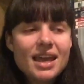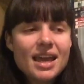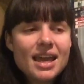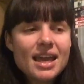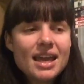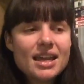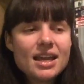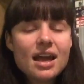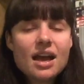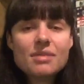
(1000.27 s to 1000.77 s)

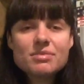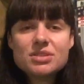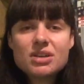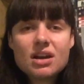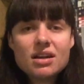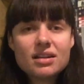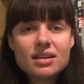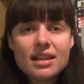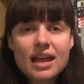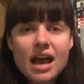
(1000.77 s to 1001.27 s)
And I'm
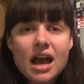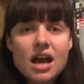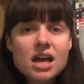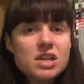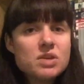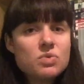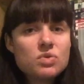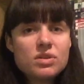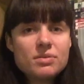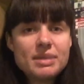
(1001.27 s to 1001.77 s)
tired of that. I
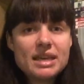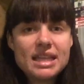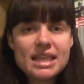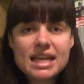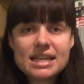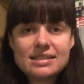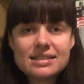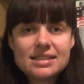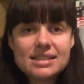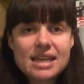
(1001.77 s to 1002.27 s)
don't want to be in
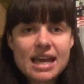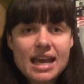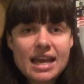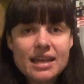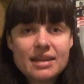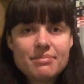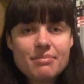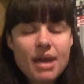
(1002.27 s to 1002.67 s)
that state,